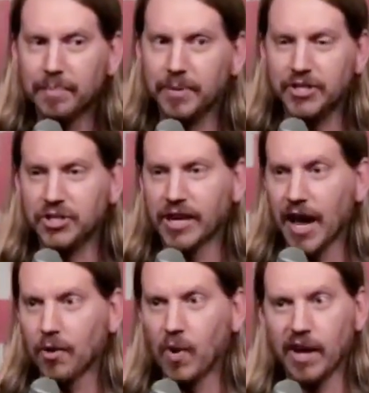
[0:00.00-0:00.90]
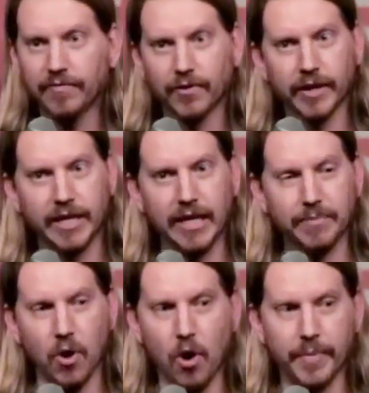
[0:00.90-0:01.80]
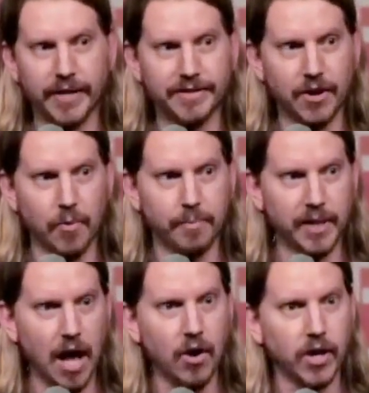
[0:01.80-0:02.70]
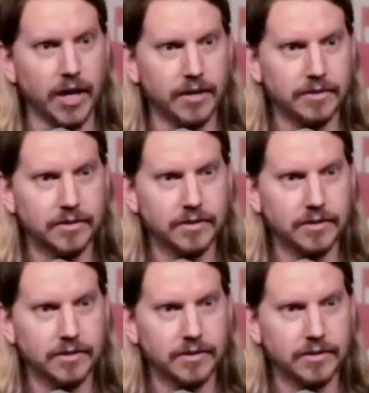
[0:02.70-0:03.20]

But you gotta wait for a key moment. Don't blow it.